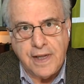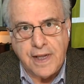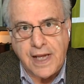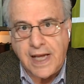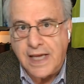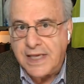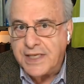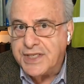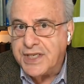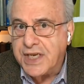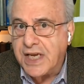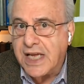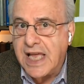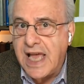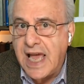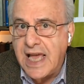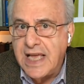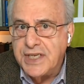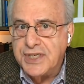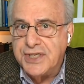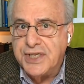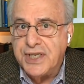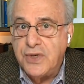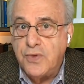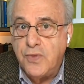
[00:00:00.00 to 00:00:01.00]
It's a
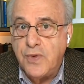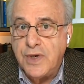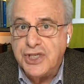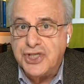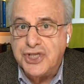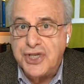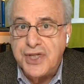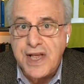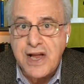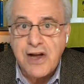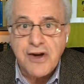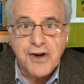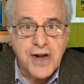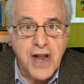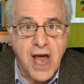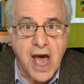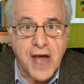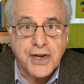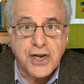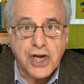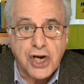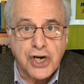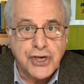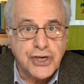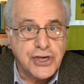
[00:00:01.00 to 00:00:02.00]
case in which they're
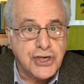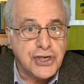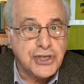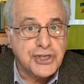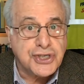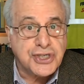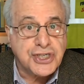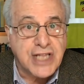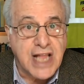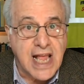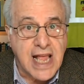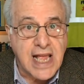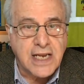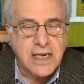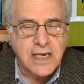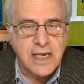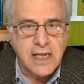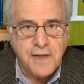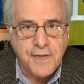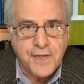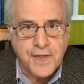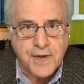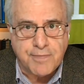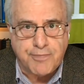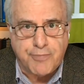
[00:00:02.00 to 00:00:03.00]
not
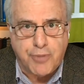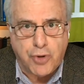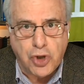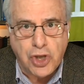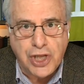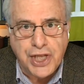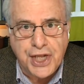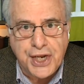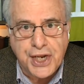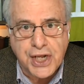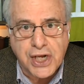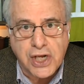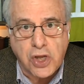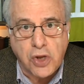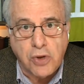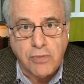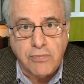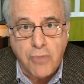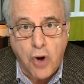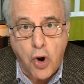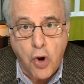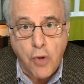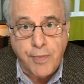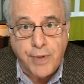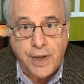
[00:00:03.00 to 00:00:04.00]
understanding the political
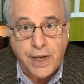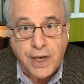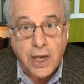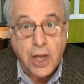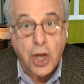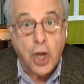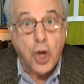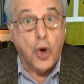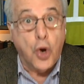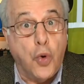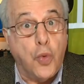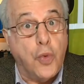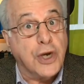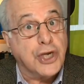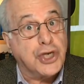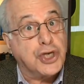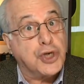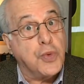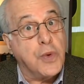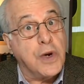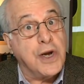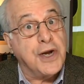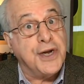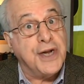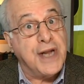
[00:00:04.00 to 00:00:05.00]
moment, which
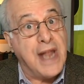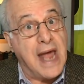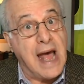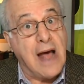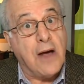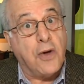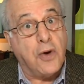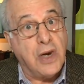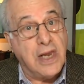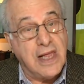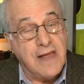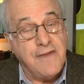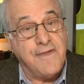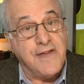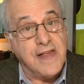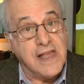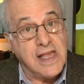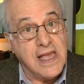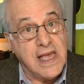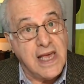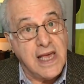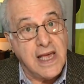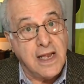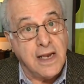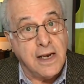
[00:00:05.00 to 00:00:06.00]
we're now living
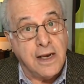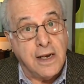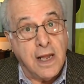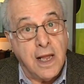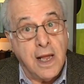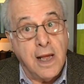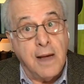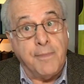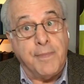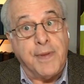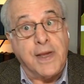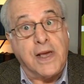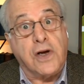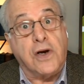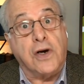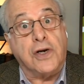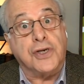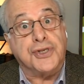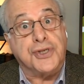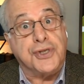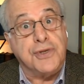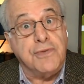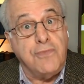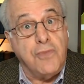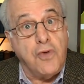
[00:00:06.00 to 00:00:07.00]
in
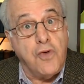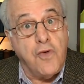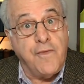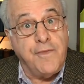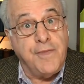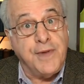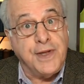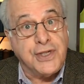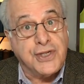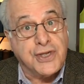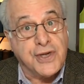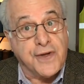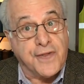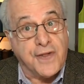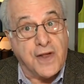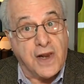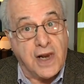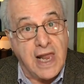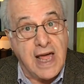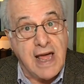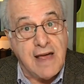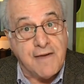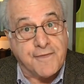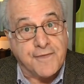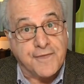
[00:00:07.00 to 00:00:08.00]
because the movement to the
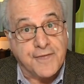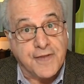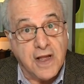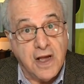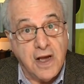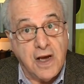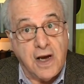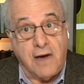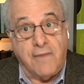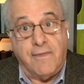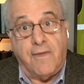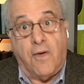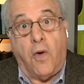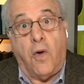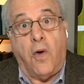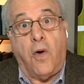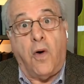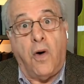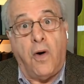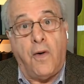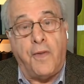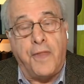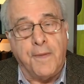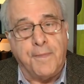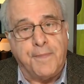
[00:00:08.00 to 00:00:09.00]
left of
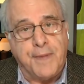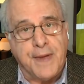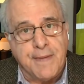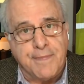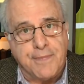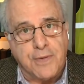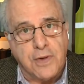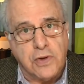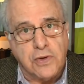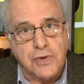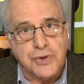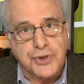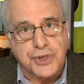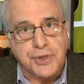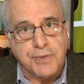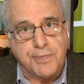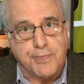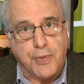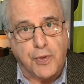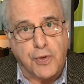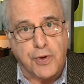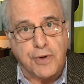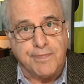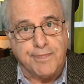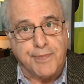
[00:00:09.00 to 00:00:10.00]
all the people who
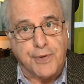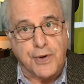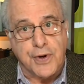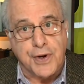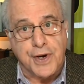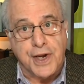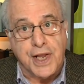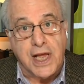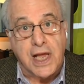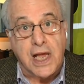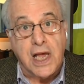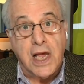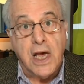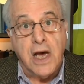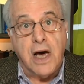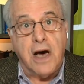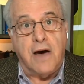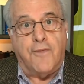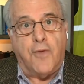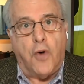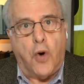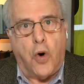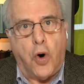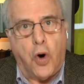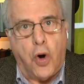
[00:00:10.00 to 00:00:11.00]
support Bernie,
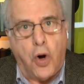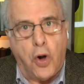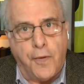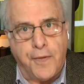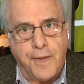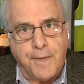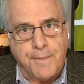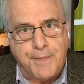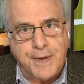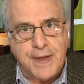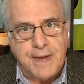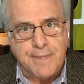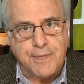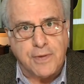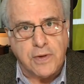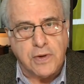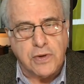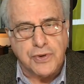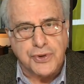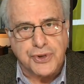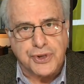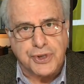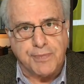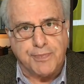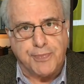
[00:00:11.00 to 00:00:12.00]
of all the people
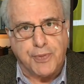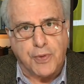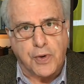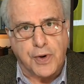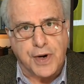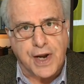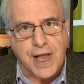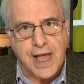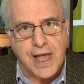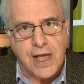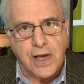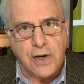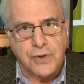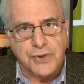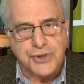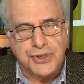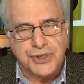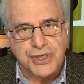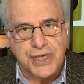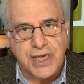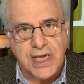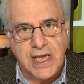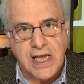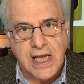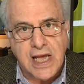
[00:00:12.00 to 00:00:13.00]
who support
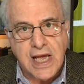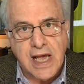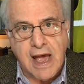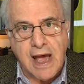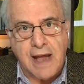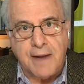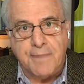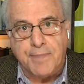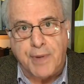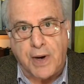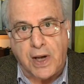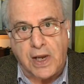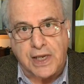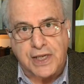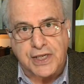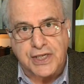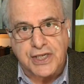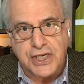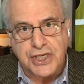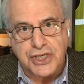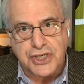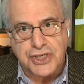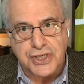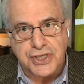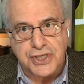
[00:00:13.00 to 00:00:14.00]
AOC and
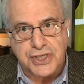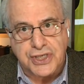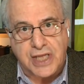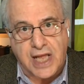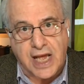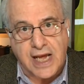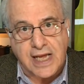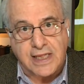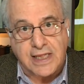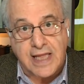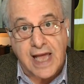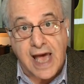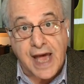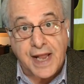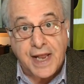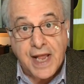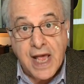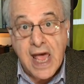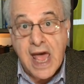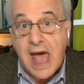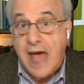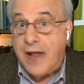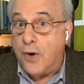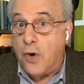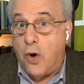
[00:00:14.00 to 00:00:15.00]
politicians like that,
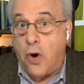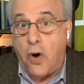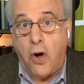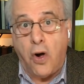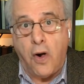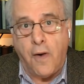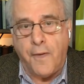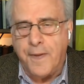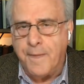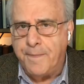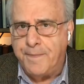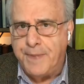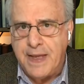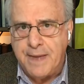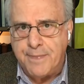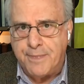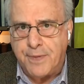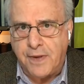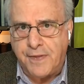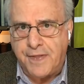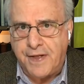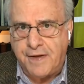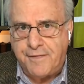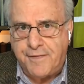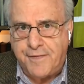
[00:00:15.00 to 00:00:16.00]
and all the
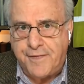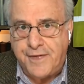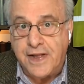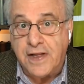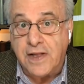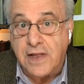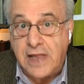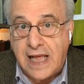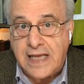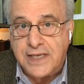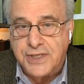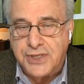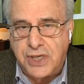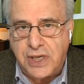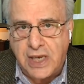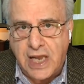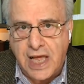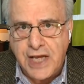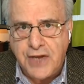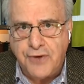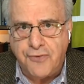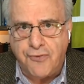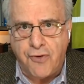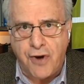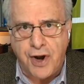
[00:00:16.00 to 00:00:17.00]
people that feel, as
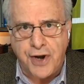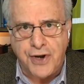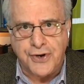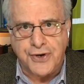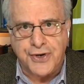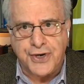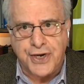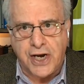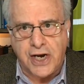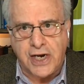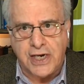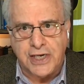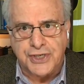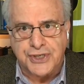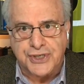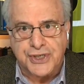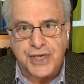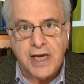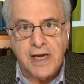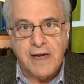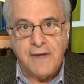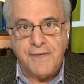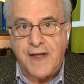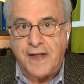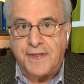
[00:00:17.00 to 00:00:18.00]
Glade Runner does,
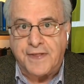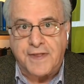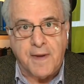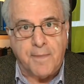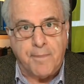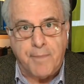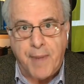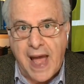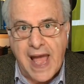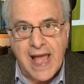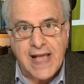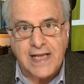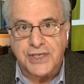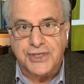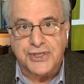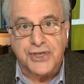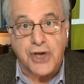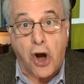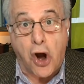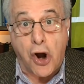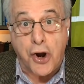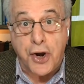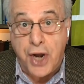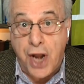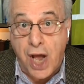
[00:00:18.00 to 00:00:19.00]
that the banks
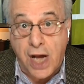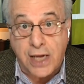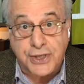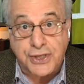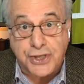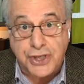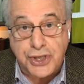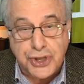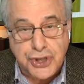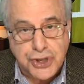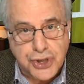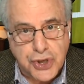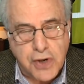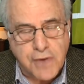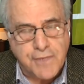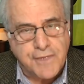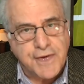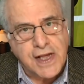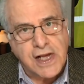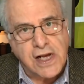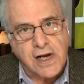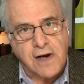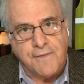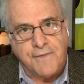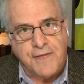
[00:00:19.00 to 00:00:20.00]
are not
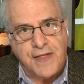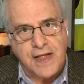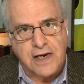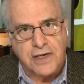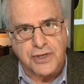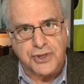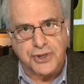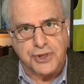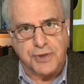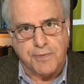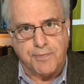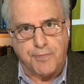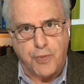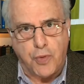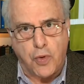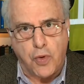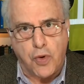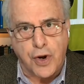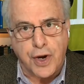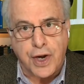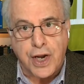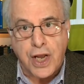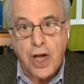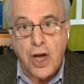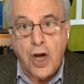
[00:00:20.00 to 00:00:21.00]
deserving of their
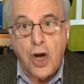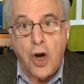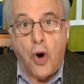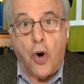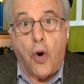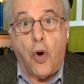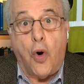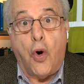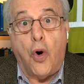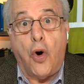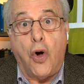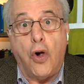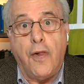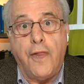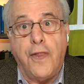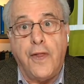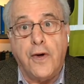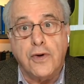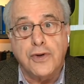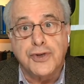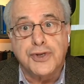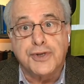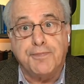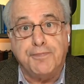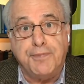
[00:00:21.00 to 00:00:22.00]
support, all
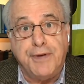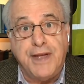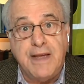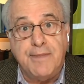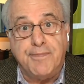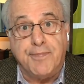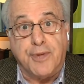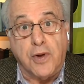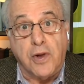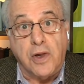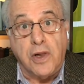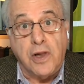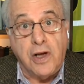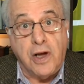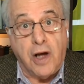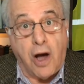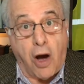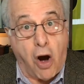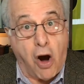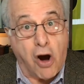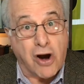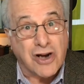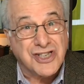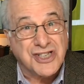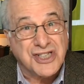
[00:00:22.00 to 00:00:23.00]
those people
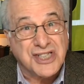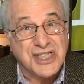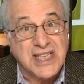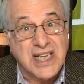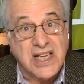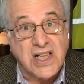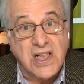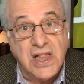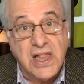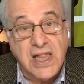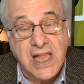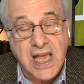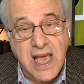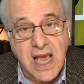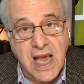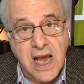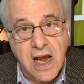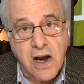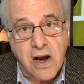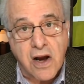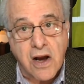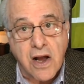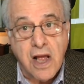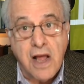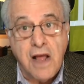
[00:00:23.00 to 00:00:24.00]
are still
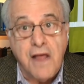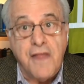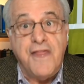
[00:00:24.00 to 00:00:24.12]
there.